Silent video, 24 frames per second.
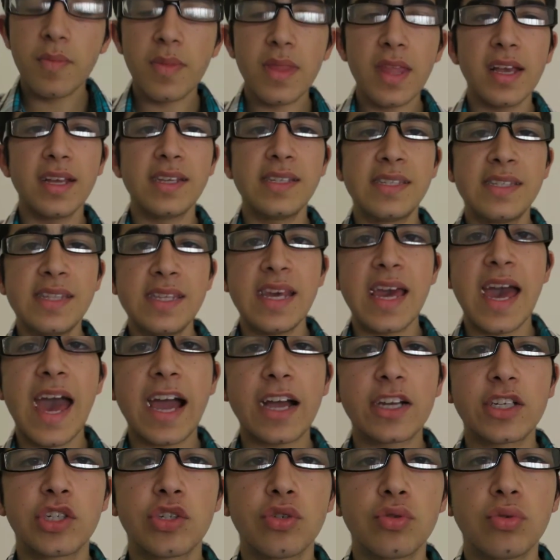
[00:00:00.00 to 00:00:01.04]
is the
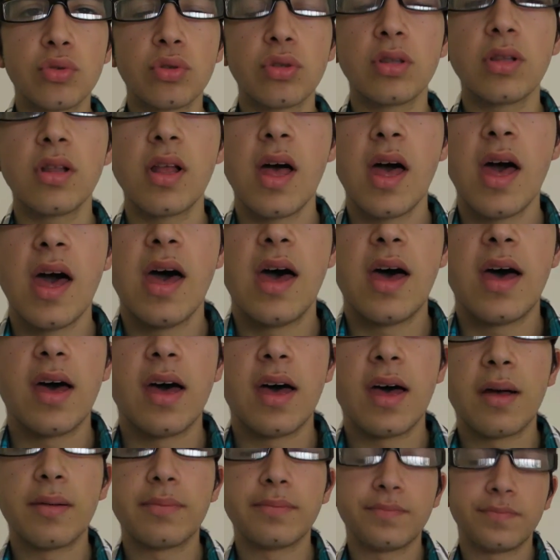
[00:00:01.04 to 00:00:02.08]
actual
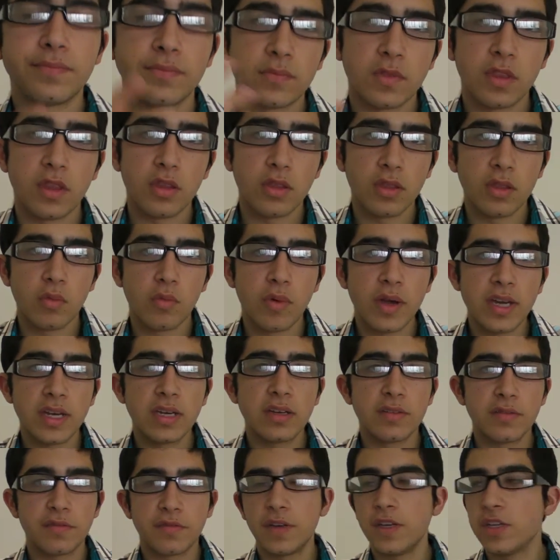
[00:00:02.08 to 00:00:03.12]
the
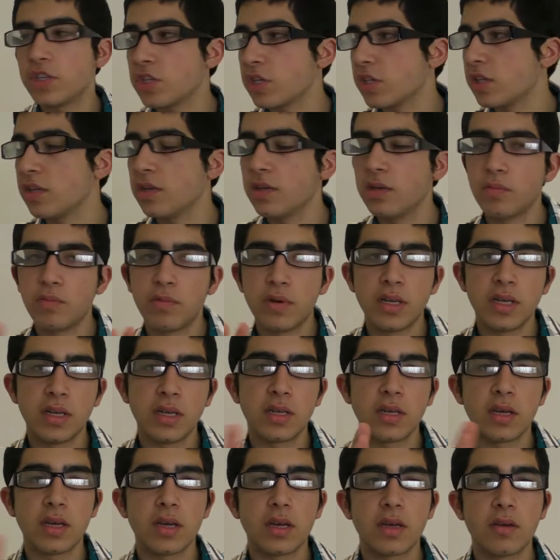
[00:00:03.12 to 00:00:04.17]
wind feature, the wind
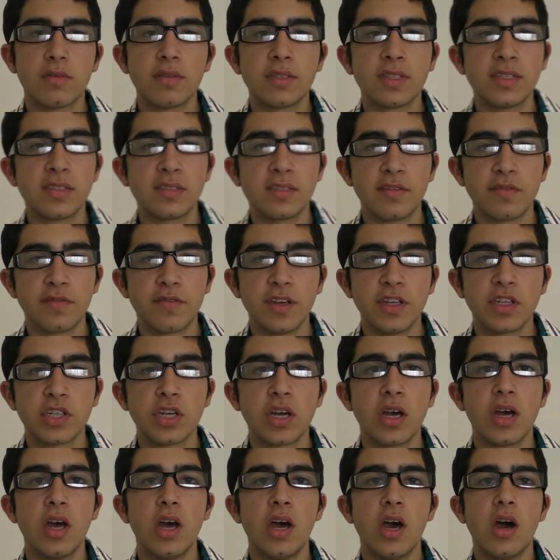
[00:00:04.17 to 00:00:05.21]
resistant
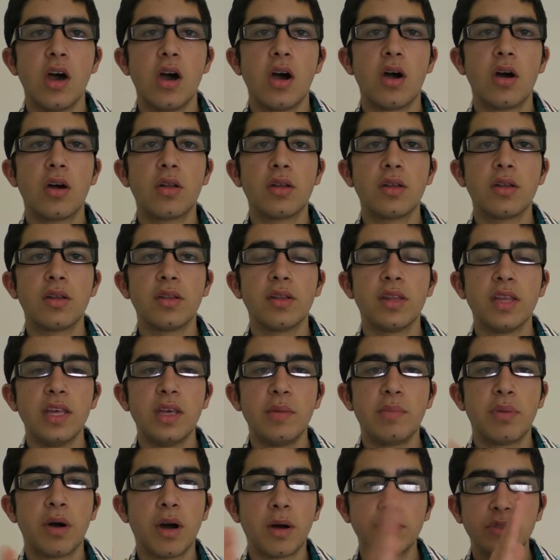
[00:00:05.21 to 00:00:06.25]
feature on the
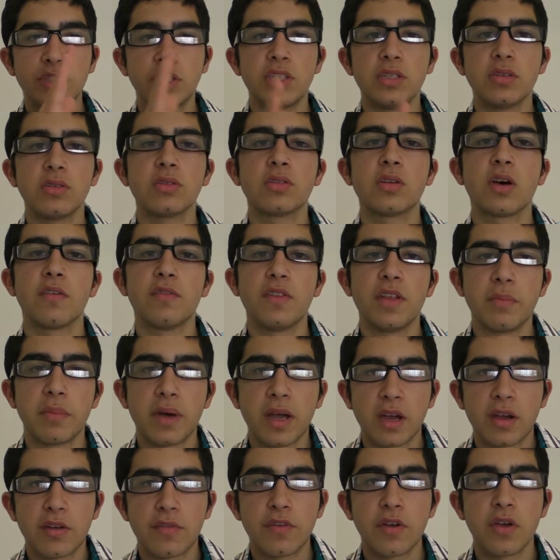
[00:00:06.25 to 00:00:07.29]
pop shield of the
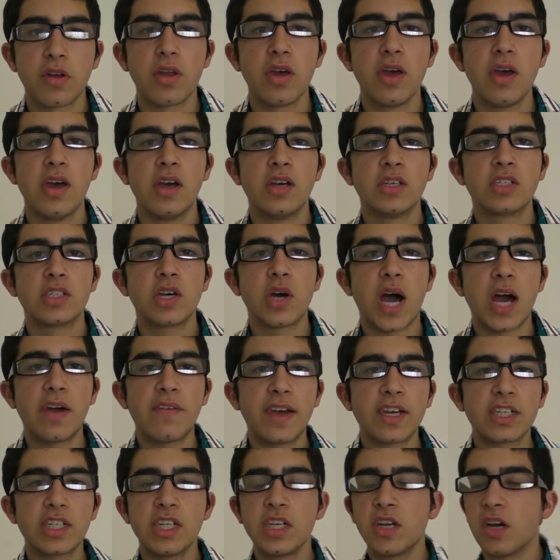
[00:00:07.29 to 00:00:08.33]
microphone. So I've
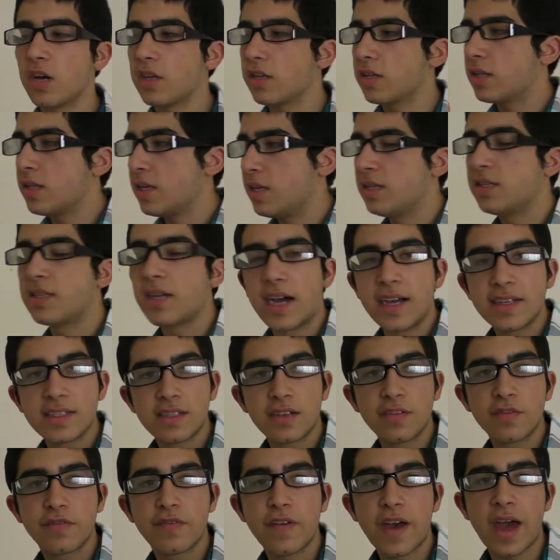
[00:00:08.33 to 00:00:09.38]
actually got the
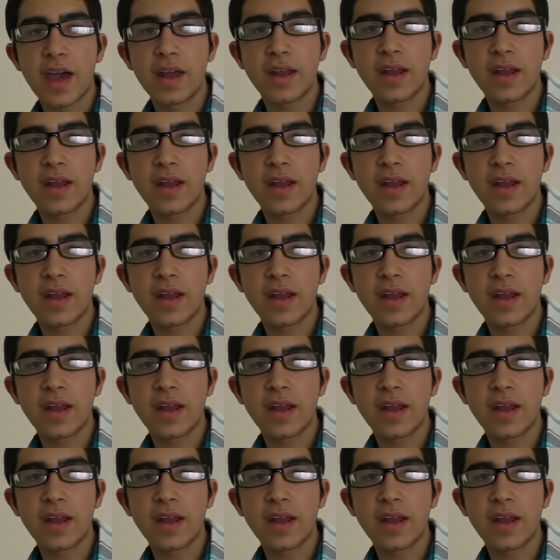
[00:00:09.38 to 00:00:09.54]
Dyson fan